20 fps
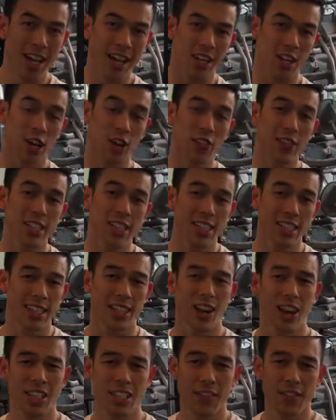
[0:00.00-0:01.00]
Now obviously,
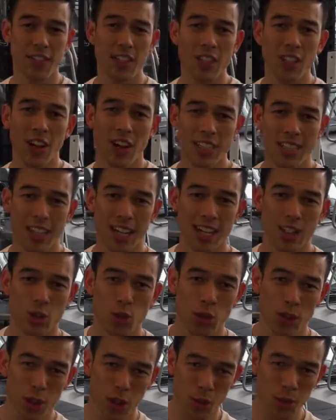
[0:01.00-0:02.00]
guys, if you guys can't
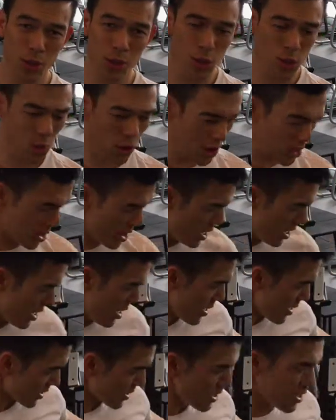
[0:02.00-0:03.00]
do a normal squat,
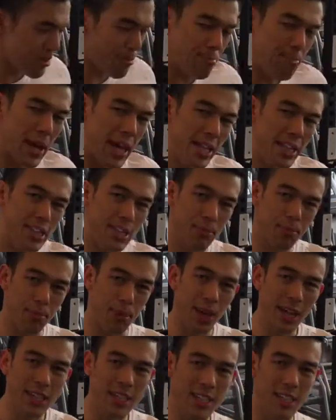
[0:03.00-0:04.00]
get a bench and
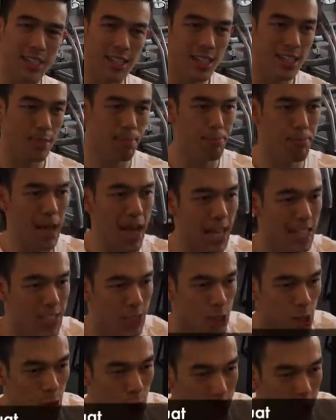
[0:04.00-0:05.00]
practice sitting back
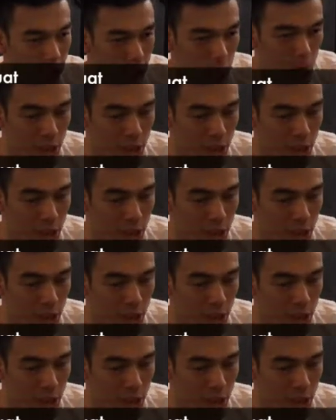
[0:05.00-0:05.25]
through there